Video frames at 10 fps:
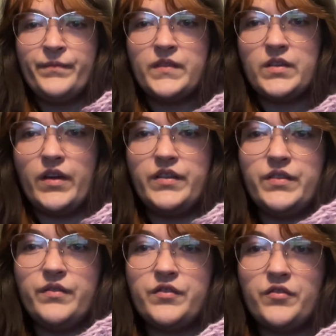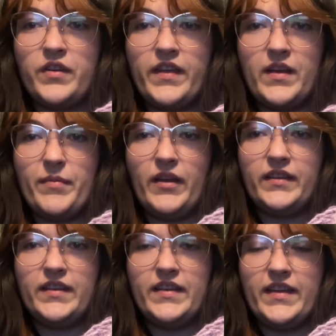So I do enjoy that about
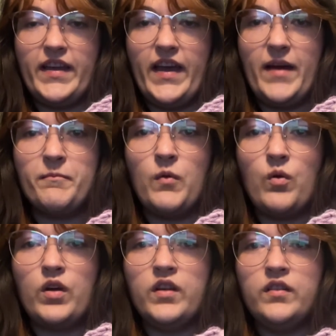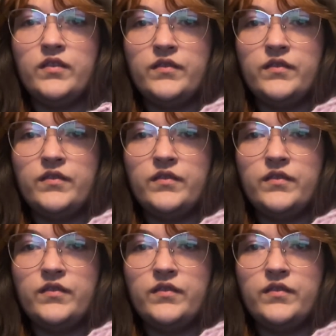the knit hat more.